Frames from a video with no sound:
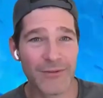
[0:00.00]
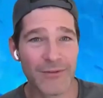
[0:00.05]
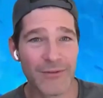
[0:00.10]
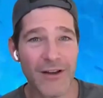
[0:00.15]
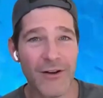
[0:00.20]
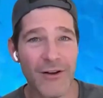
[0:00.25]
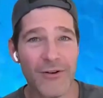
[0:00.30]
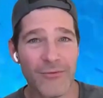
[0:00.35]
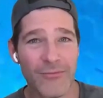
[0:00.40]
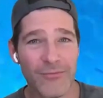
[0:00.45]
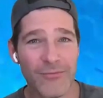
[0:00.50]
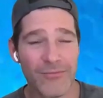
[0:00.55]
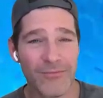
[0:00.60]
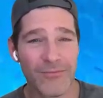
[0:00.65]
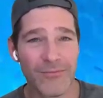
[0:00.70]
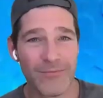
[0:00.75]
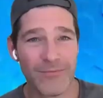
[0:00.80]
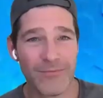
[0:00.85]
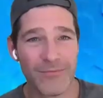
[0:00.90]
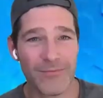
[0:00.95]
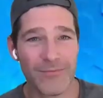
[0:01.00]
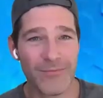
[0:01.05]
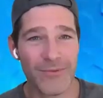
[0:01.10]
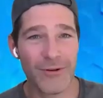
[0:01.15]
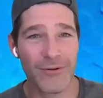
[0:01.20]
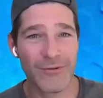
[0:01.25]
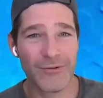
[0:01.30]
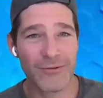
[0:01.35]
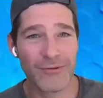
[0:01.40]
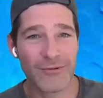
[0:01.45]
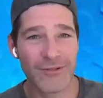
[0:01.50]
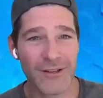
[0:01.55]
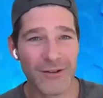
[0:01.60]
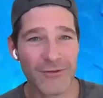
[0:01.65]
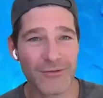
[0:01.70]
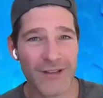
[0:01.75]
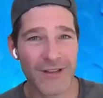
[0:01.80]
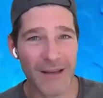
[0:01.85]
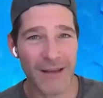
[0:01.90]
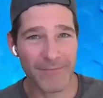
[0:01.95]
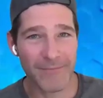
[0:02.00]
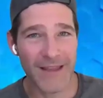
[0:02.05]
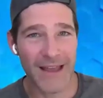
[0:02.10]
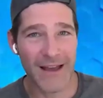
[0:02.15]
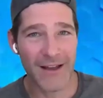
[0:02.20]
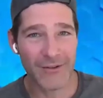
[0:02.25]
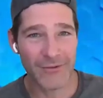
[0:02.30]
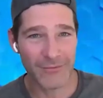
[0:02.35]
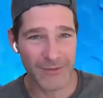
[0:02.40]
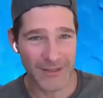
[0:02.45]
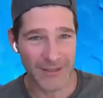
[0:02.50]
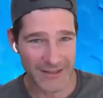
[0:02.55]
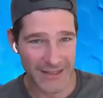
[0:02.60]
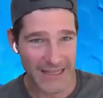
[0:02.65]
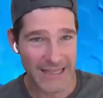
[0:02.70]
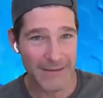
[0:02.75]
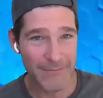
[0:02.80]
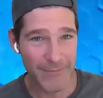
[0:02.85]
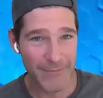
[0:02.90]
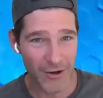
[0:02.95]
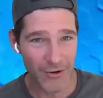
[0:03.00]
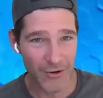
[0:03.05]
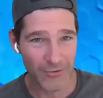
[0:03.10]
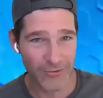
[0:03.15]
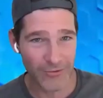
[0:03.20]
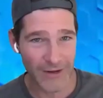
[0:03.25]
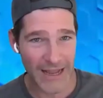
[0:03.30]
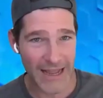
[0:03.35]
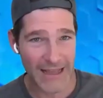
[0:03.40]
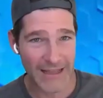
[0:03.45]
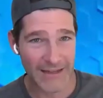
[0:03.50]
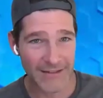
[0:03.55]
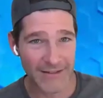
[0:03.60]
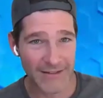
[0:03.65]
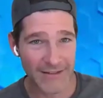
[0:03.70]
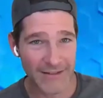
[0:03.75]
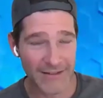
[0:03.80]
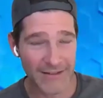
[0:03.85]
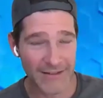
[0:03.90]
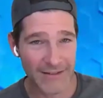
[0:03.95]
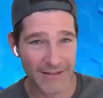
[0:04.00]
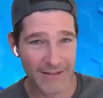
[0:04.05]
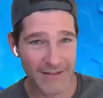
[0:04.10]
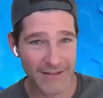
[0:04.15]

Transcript: Do we know who's up now with Chemo and